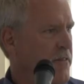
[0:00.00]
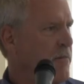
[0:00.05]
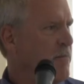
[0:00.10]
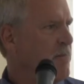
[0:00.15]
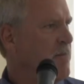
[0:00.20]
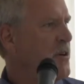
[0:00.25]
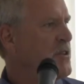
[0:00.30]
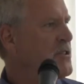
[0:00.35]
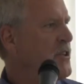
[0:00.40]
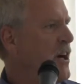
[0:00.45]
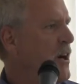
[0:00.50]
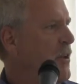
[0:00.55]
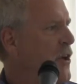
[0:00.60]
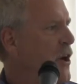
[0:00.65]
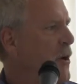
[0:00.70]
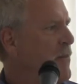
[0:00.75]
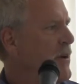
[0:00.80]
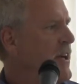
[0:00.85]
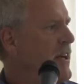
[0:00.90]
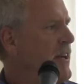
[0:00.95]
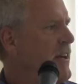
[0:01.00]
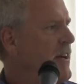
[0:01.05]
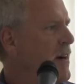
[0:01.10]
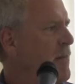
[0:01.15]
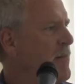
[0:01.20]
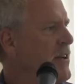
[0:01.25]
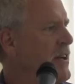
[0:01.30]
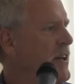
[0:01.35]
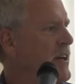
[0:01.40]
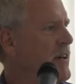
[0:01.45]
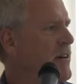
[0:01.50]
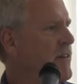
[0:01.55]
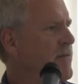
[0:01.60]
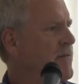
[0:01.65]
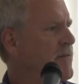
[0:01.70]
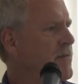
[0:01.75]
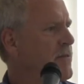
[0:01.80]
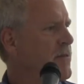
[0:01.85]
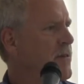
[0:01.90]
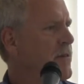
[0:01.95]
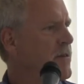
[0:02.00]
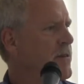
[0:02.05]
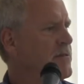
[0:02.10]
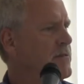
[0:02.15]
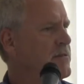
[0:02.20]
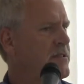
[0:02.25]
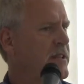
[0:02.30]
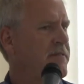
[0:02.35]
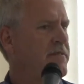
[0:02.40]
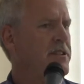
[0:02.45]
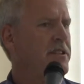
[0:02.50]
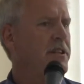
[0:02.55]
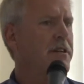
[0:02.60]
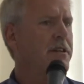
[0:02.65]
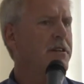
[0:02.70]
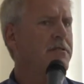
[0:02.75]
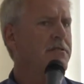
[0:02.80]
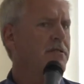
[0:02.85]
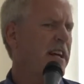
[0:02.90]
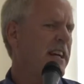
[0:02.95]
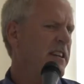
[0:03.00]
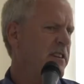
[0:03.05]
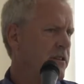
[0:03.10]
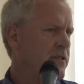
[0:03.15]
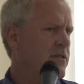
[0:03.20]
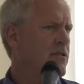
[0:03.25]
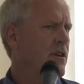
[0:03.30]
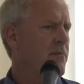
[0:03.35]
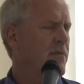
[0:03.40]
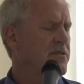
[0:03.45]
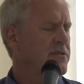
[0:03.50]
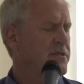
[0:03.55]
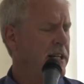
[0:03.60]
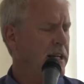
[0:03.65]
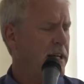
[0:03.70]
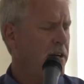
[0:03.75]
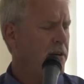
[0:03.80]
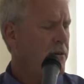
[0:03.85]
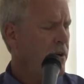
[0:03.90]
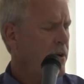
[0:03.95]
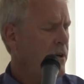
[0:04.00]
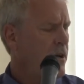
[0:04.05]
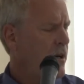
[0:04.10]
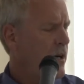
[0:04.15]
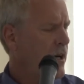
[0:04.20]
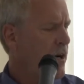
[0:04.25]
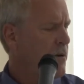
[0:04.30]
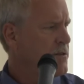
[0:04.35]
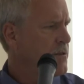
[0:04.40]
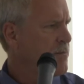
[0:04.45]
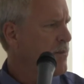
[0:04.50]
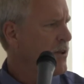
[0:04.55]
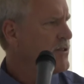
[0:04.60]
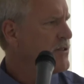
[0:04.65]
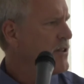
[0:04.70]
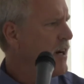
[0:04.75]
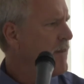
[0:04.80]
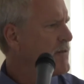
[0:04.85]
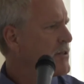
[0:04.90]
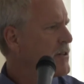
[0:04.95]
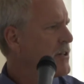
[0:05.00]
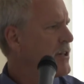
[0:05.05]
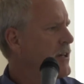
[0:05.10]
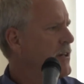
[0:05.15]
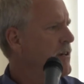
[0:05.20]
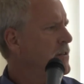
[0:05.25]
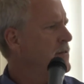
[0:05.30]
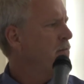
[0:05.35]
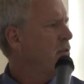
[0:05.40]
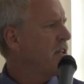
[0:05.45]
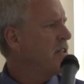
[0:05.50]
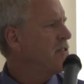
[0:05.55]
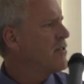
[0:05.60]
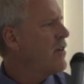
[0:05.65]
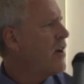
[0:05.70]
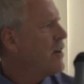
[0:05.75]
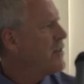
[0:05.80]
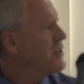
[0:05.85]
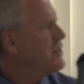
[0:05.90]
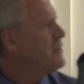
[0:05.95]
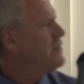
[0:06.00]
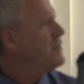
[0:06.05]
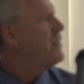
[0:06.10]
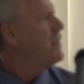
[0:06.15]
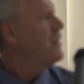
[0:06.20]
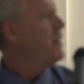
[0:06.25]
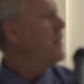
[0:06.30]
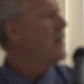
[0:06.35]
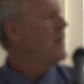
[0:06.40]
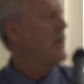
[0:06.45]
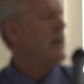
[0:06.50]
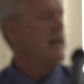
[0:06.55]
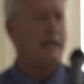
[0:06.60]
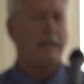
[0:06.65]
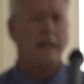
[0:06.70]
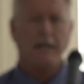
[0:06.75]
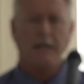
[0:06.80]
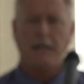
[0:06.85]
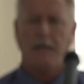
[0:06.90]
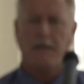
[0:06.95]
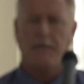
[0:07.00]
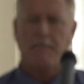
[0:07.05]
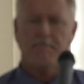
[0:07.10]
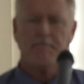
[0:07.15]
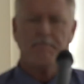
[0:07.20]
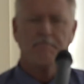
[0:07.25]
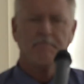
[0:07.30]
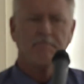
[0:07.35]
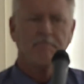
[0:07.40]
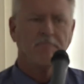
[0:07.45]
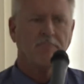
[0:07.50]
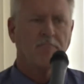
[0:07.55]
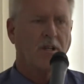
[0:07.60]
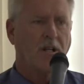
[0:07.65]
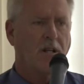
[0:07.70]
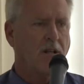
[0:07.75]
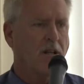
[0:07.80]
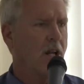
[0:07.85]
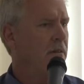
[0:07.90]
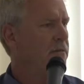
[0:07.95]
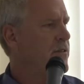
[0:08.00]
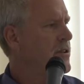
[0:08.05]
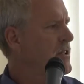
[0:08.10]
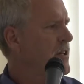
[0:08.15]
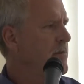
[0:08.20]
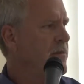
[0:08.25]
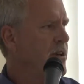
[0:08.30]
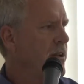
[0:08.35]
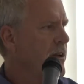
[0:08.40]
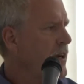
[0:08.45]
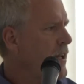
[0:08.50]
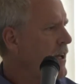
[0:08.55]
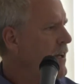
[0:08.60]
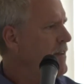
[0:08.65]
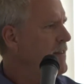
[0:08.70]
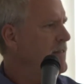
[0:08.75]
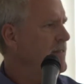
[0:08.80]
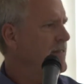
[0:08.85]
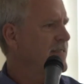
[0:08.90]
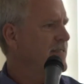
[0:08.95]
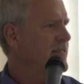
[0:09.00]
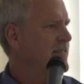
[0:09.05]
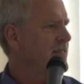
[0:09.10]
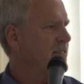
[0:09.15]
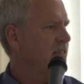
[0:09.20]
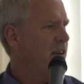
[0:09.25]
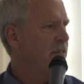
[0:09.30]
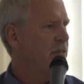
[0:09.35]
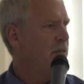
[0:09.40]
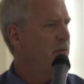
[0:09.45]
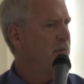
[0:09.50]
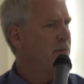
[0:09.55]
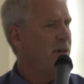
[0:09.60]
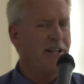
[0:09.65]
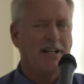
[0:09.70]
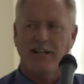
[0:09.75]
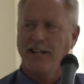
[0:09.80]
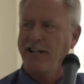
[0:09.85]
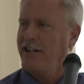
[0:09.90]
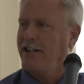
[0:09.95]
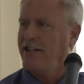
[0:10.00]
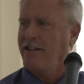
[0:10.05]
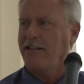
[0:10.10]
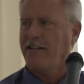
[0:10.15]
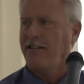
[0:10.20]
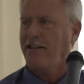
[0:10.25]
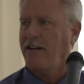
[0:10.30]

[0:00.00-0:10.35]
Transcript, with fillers: Most of y'all know me. I've been here for seven years, eight years almost now. I was a police officer here, police sergeant. Um, love this community, love everybody in it.